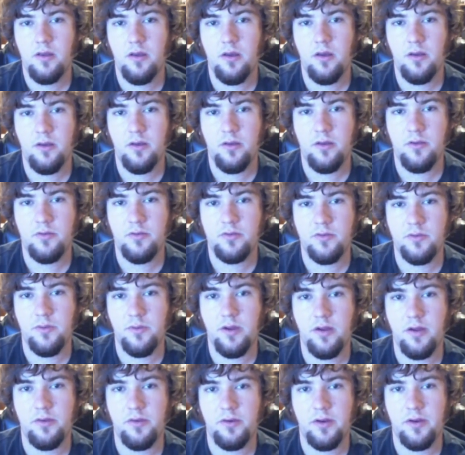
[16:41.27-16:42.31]
using my
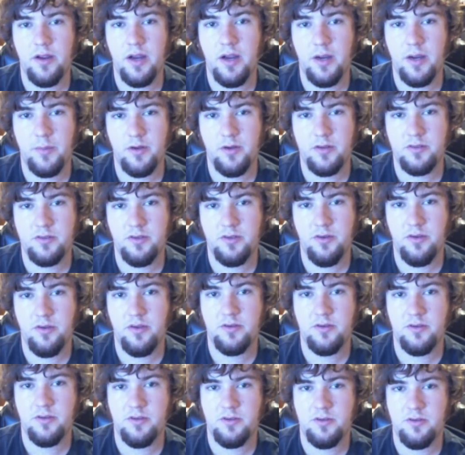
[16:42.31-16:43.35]
other camera, so you can
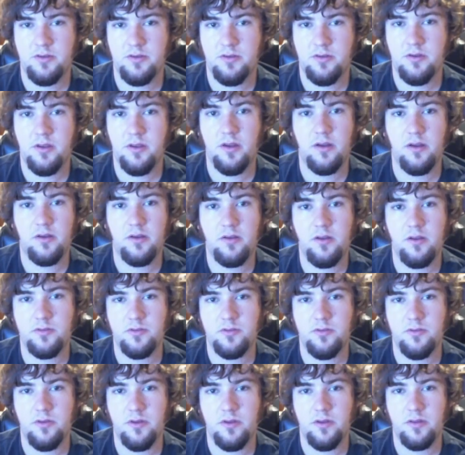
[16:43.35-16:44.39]
just get a closer
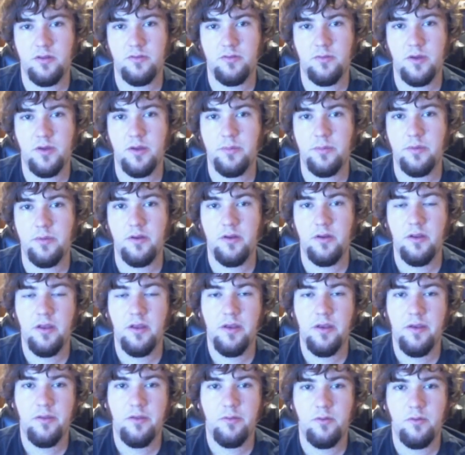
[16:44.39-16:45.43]
look at the weapon.
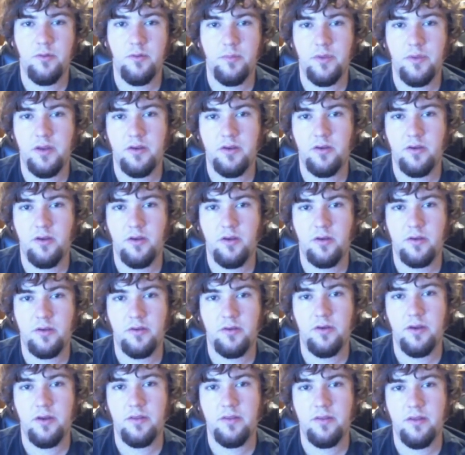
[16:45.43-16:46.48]
Won't be any talking or
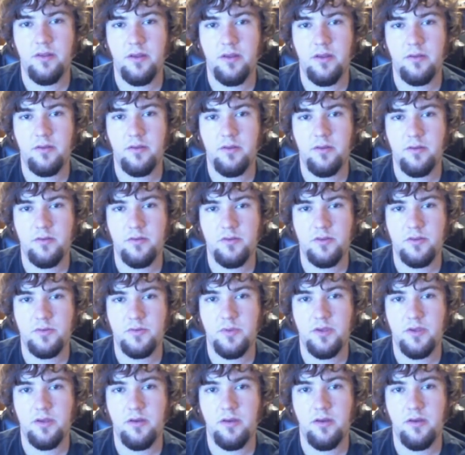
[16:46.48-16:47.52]
anything, it'll just be
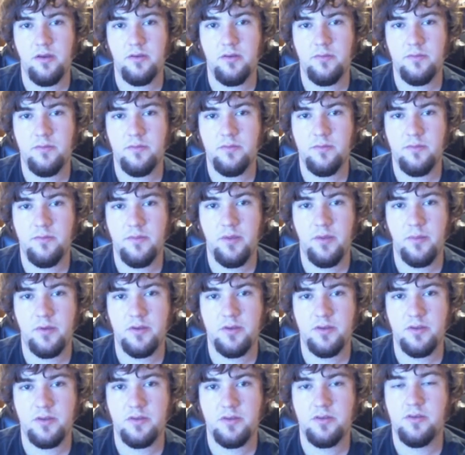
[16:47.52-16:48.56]

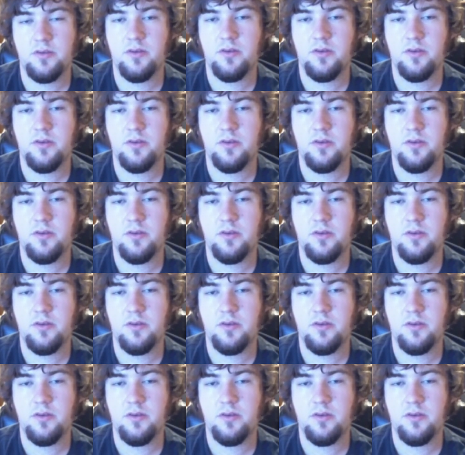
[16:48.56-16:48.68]
images.